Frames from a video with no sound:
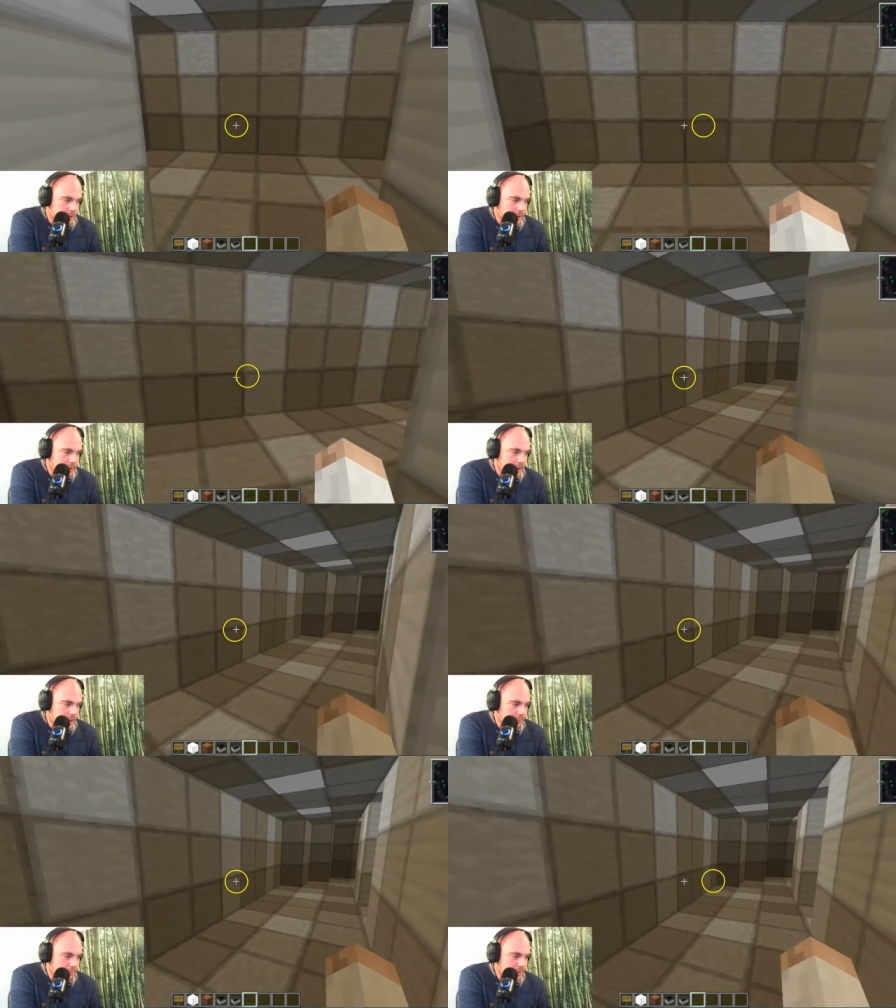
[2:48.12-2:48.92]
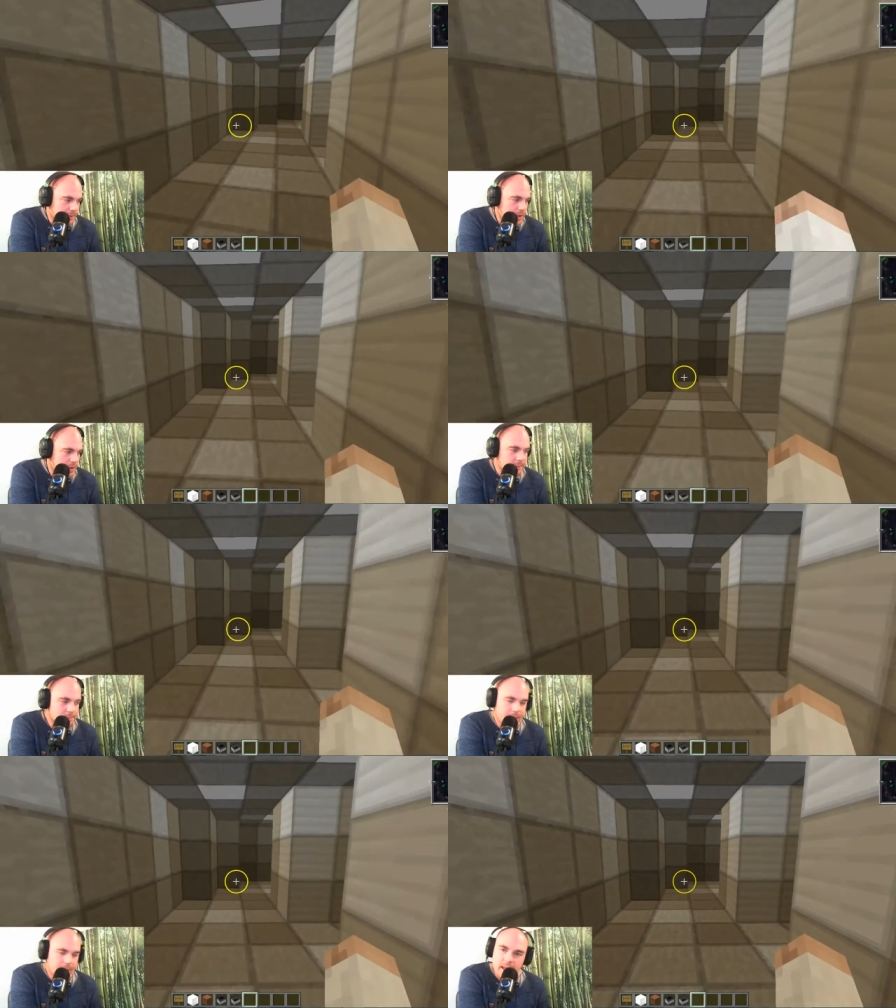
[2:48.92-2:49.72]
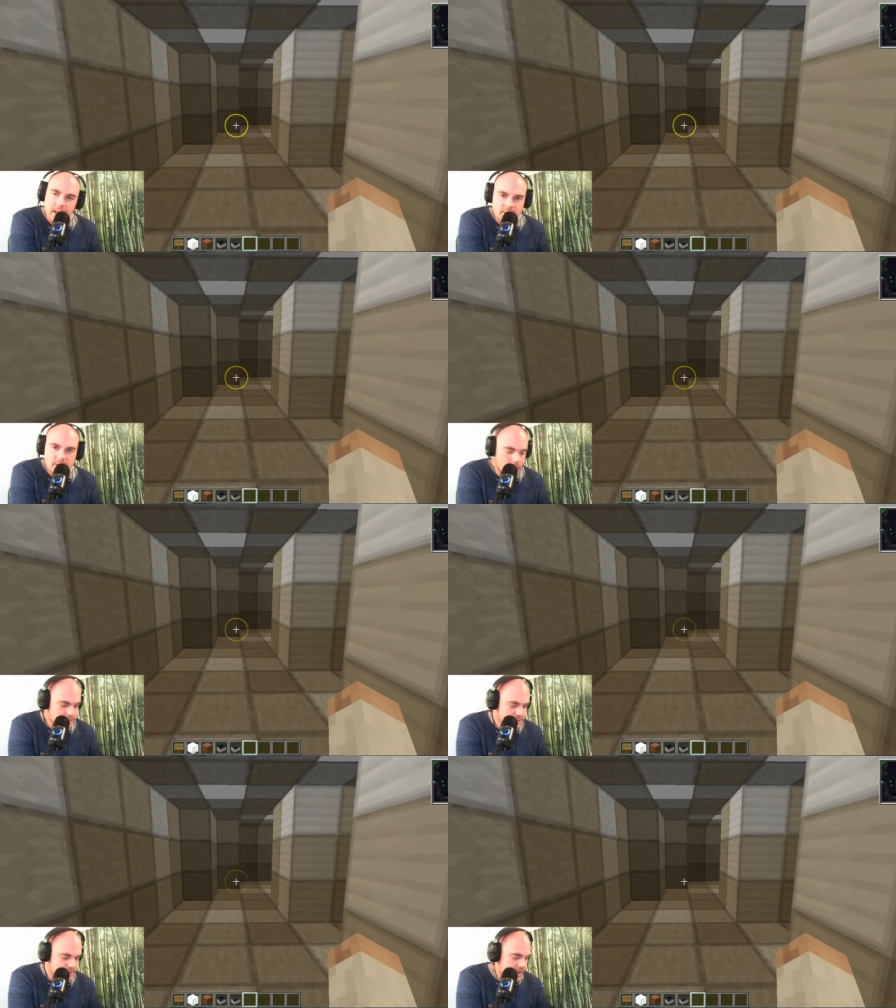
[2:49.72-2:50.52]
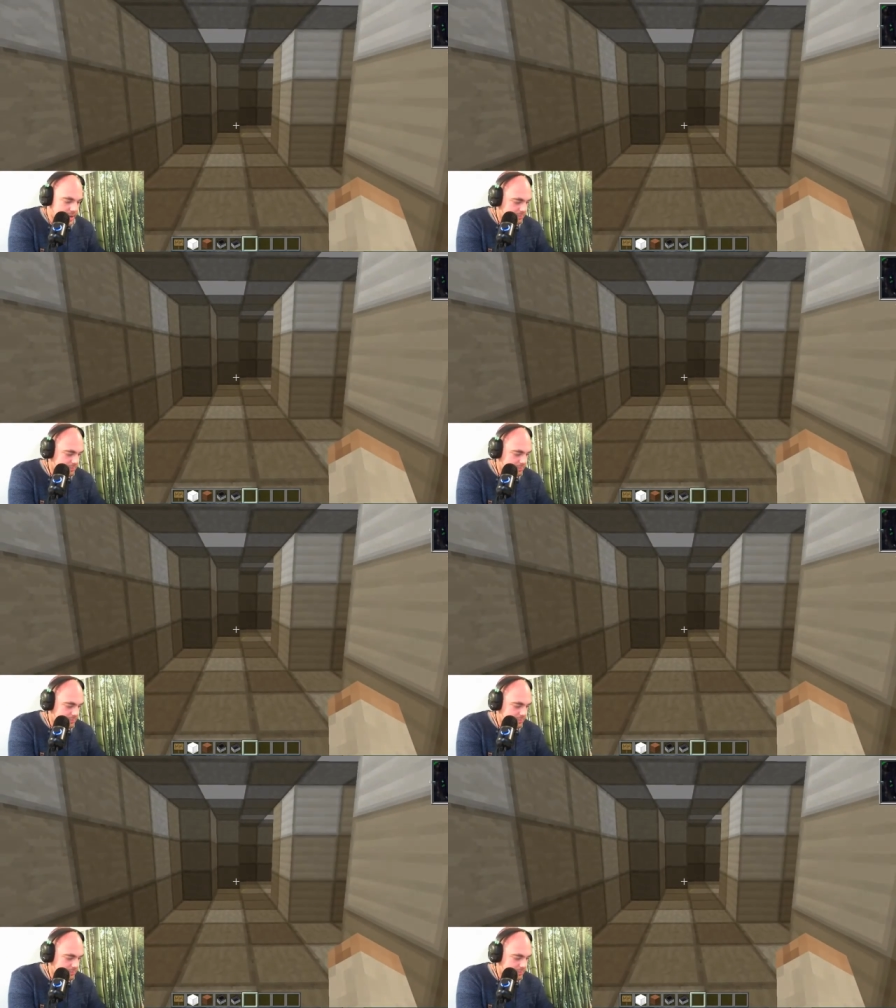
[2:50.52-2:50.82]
Yeah. Okay. Let's go outside.